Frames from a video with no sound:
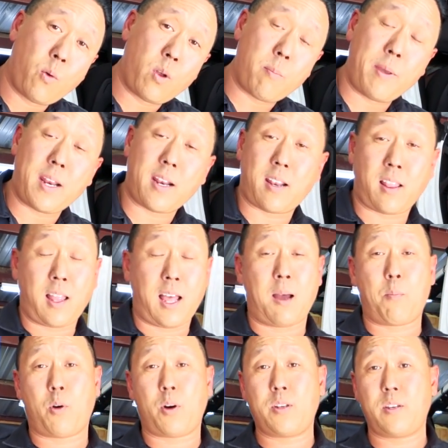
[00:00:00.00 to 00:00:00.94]
would have made it a
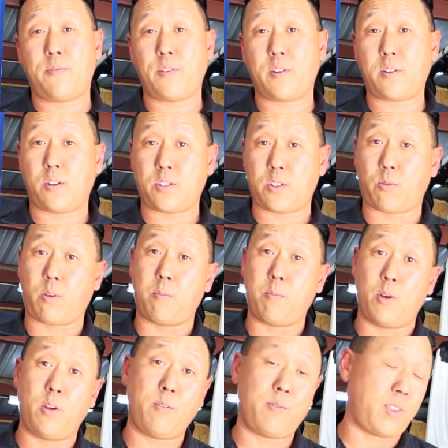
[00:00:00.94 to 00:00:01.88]
lot more difficult to
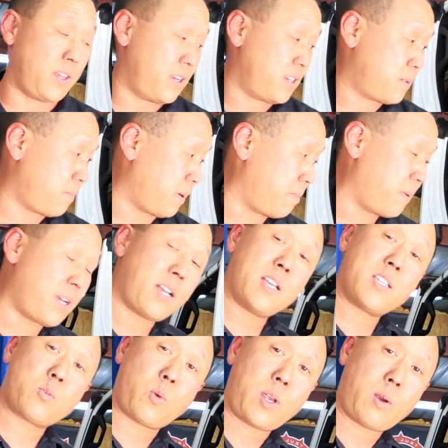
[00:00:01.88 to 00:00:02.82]
remove these, but
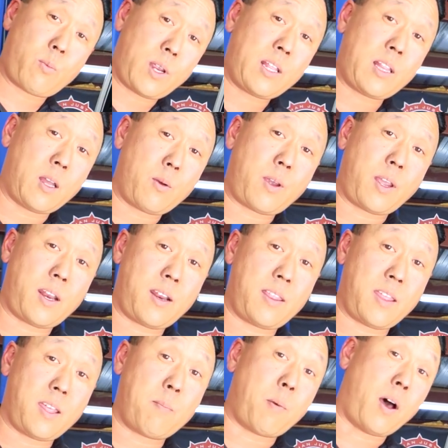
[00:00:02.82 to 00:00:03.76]
because we
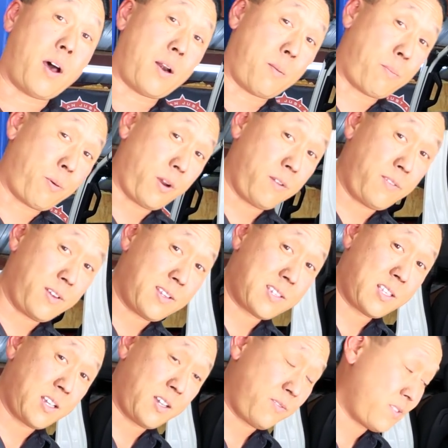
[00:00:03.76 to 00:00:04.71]
relocated them on a
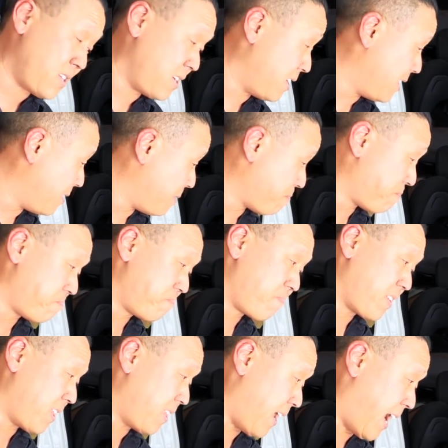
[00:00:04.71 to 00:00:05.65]
previous lift,
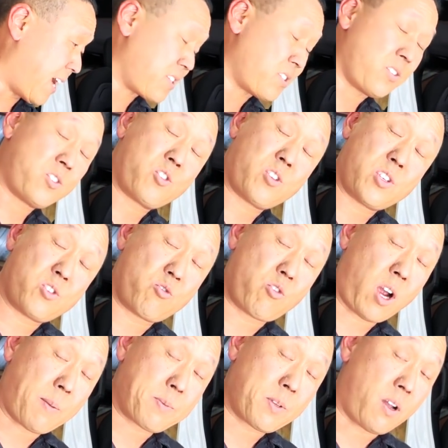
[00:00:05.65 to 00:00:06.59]
the axle just
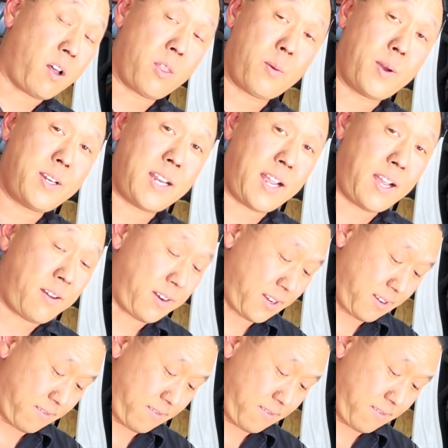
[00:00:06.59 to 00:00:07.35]
drops all the way down